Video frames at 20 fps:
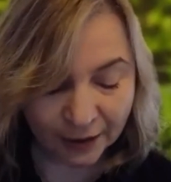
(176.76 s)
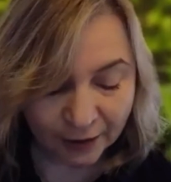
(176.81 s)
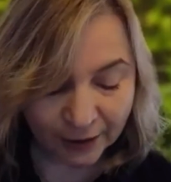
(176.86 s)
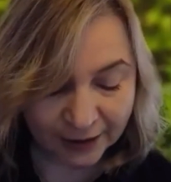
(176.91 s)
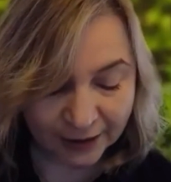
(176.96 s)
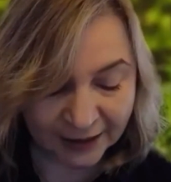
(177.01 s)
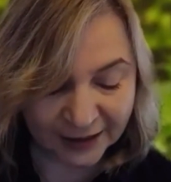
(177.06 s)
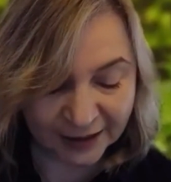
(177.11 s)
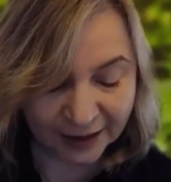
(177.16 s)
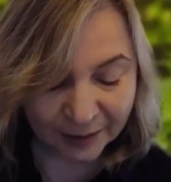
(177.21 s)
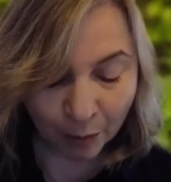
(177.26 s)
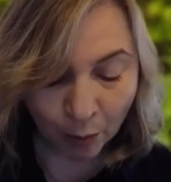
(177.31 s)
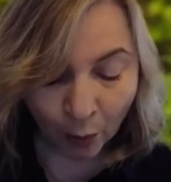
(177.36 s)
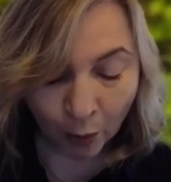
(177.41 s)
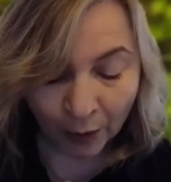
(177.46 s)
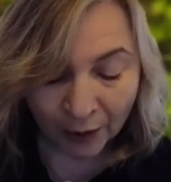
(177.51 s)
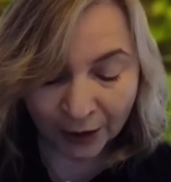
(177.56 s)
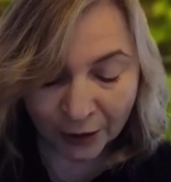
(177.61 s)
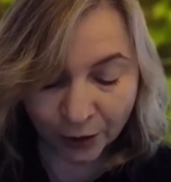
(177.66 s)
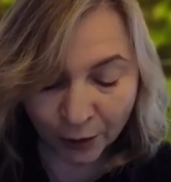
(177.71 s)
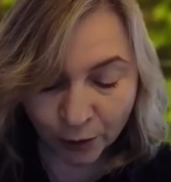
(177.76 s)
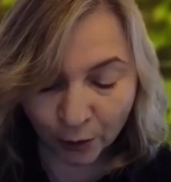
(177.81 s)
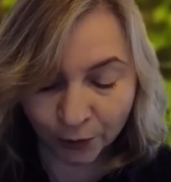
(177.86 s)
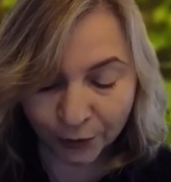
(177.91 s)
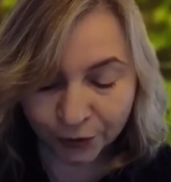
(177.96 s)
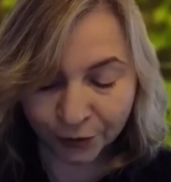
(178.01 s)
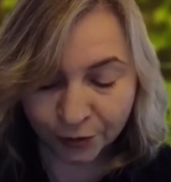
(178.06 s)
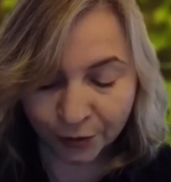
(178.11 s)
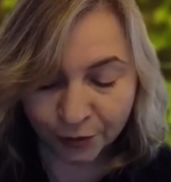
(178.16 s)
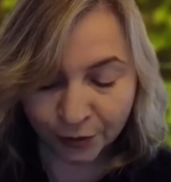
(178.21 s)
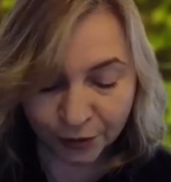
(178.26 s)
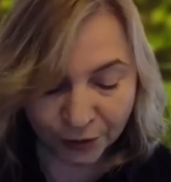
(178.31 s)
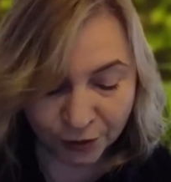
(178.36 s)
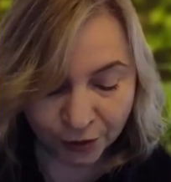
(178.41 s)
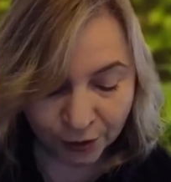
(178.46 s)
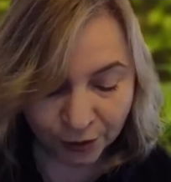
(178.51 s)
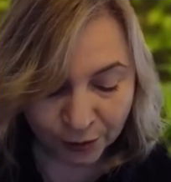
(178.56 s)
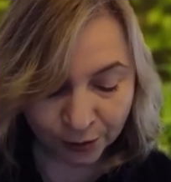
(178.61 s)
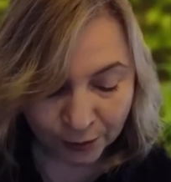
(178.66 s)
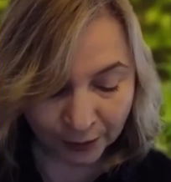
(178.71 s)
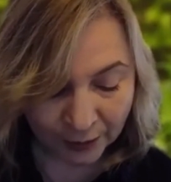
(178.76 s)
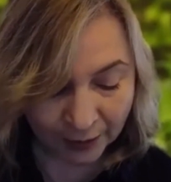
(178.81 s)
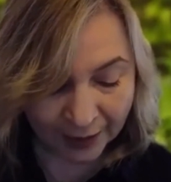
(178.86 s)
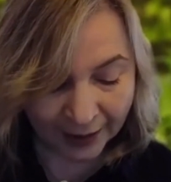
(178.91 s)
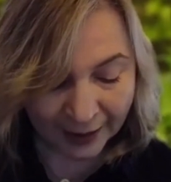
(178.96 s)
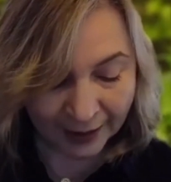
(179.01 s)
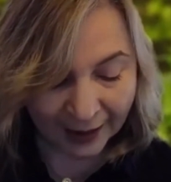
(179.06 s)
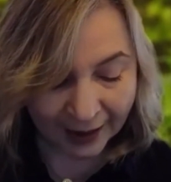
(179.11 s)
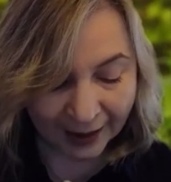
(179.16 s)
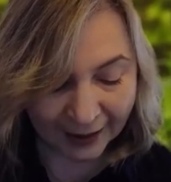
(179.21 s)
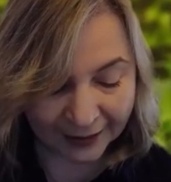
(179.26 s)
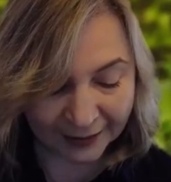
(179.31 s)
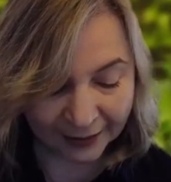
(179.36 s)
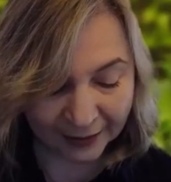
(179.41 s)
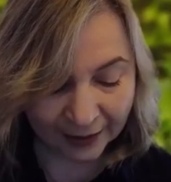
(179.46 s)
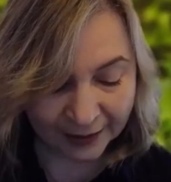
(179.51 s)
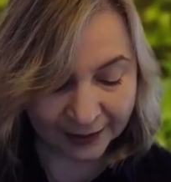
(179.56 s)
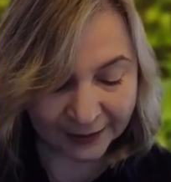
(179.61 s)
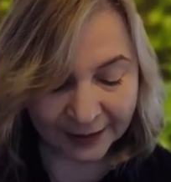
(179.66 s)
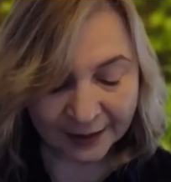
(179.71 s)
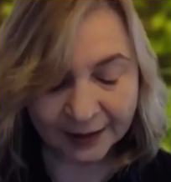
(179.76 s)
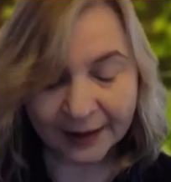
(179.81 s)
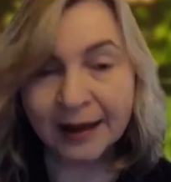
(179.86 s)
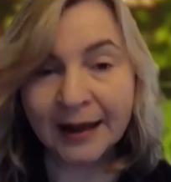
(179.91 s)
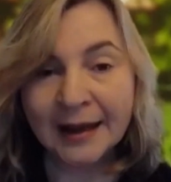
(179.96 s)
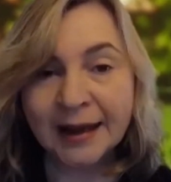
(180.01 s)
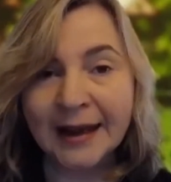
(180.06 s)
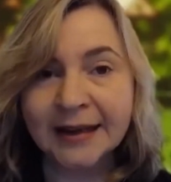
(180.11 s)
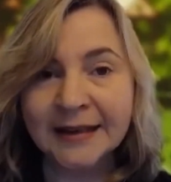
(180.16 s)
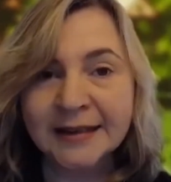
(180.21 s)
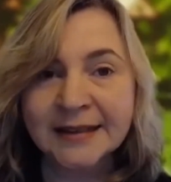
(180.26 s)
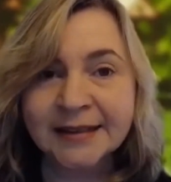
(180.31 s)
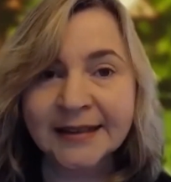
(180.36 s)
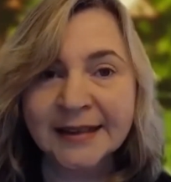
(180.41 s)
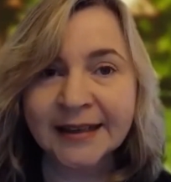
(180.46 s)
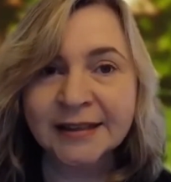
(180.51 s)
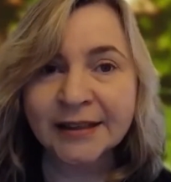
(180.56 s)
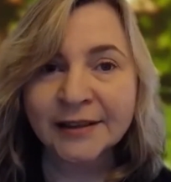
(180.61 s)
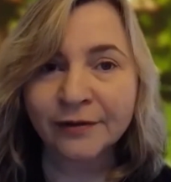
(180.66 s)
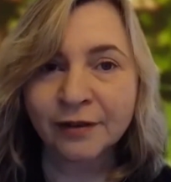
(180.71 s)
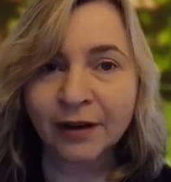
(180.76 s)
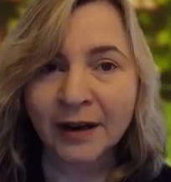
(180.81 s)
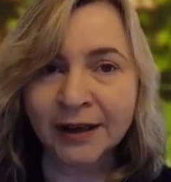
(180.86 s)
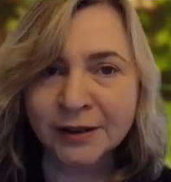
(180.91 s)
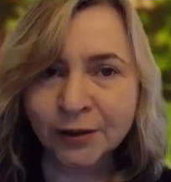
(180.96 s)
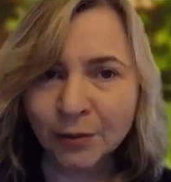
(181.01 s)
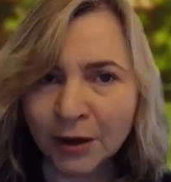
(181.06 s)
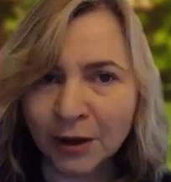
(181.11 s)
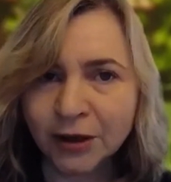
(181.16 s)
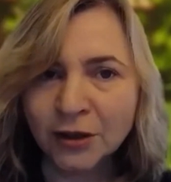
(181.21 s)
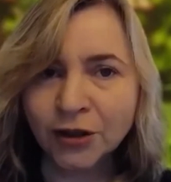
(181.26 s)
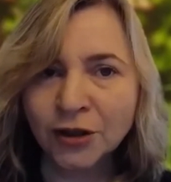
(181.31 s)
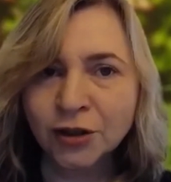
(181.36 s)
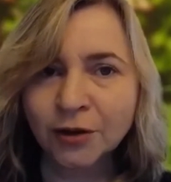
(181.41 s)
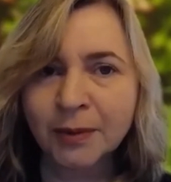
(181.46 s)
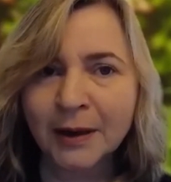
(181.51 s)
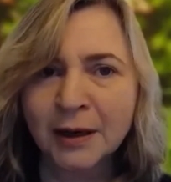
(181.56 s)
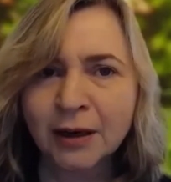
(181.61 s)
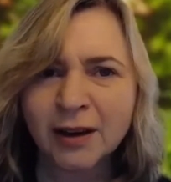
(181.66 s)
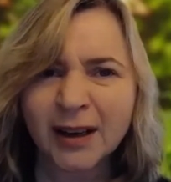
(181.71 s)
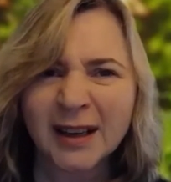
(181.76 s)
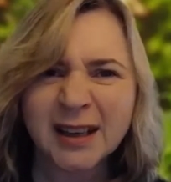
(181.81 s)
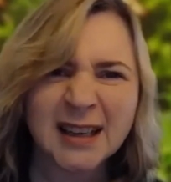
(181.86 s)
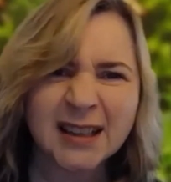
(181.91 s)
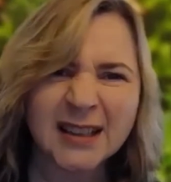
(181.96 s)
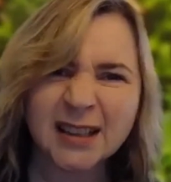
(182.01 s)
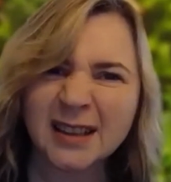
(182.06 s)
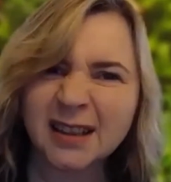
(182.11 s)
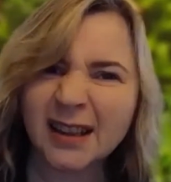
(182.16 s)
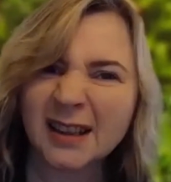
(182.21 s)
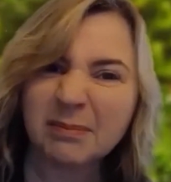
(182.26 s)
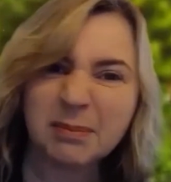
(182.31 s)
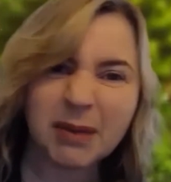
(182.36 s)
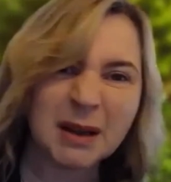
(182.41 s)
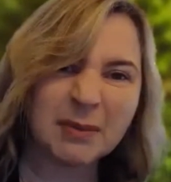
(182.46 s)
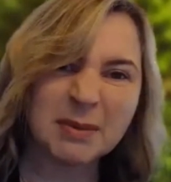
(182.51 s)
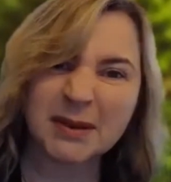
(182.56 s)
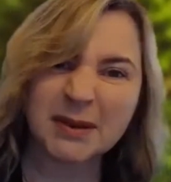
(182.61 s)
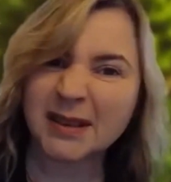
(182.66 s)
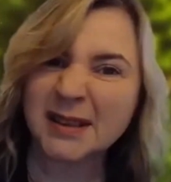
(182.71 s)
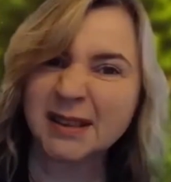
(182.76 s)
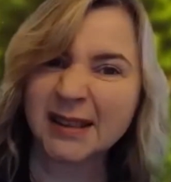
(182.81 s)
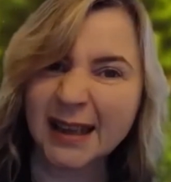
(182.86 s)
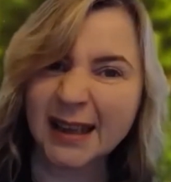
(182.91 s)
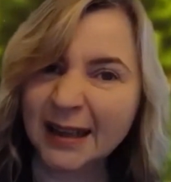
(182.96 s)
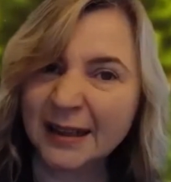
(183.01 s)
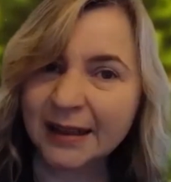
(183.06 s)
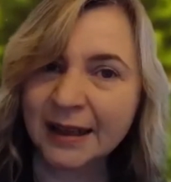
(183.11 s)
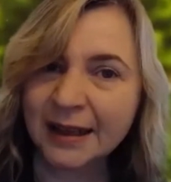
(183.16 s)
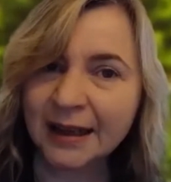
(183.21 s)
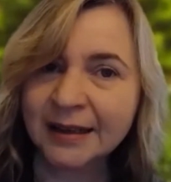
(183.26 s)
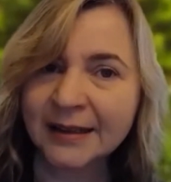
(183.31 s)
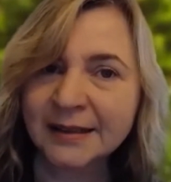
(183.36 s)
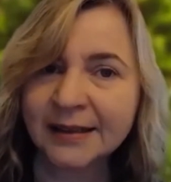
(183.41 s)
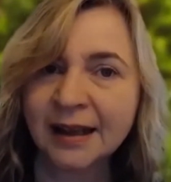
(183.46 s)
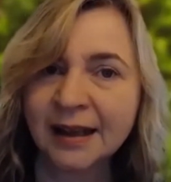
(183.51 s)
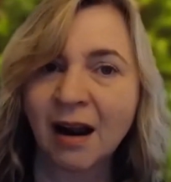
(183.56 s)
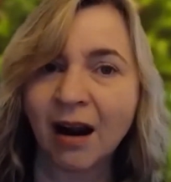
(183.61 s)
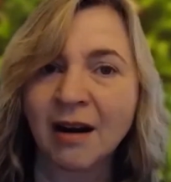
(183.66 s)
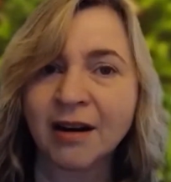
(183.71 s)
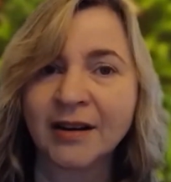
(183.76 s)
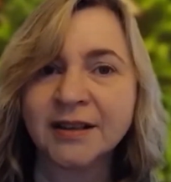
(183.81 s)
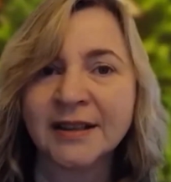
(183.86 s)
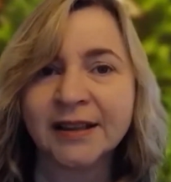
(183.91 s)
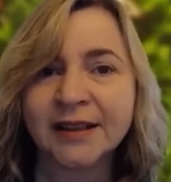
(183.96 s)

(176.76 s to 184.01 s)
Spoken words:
looking at it more and you go through the tool and it identifies what you should be looking at. Are people seeing things that aren't